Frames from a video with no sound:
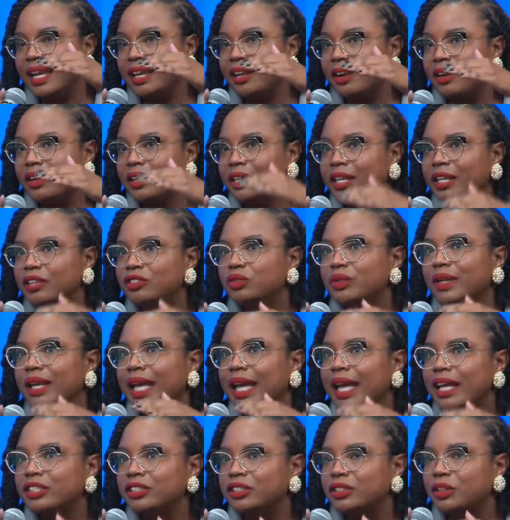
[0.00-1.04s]
in our country
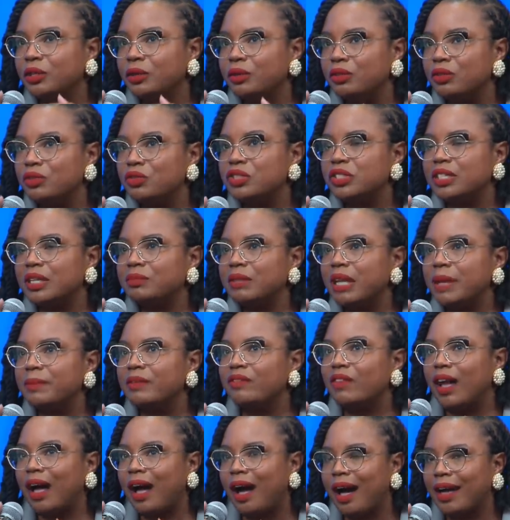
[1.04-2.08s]
has to go through some type
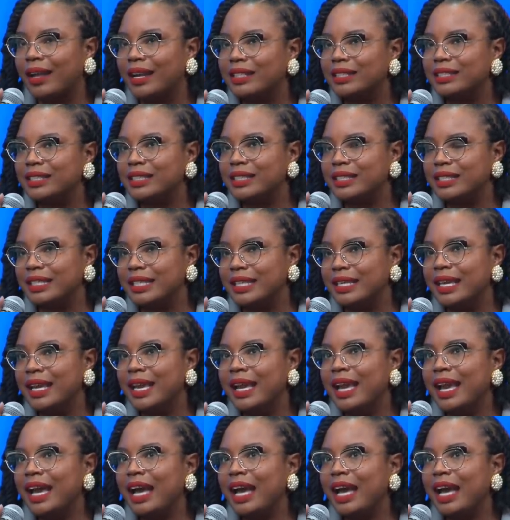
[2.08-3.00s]
of audit to see